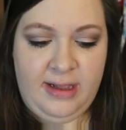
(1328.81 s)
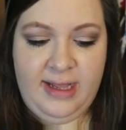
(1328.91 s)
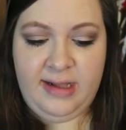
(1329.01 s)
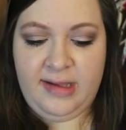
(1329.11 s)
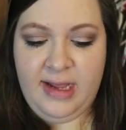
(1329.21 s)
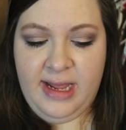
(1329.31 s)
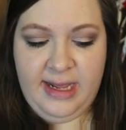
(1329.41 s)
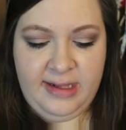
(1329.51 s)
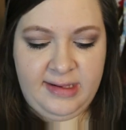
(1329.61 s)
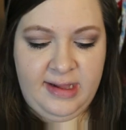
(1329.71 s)
This
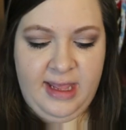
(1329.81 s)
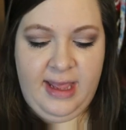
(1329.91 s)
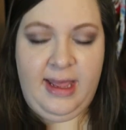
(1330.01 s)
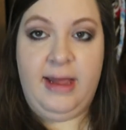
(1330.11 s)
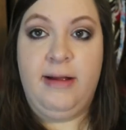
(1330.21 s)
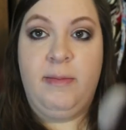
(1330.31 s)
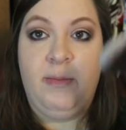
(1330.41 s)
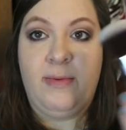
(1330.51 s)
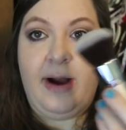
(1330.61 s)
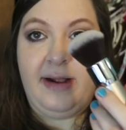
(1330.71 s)
is the
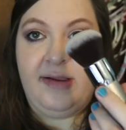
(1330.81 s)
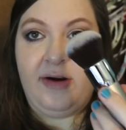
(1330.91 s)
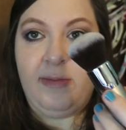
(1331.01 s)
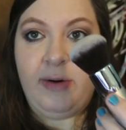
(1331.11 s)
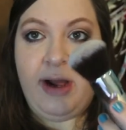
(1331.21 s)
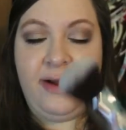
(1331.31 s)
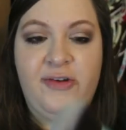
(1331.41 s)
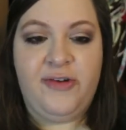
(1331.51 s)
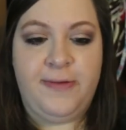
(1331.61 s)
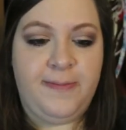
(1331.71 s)
bronzer
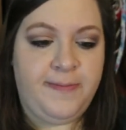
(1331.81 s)
brush.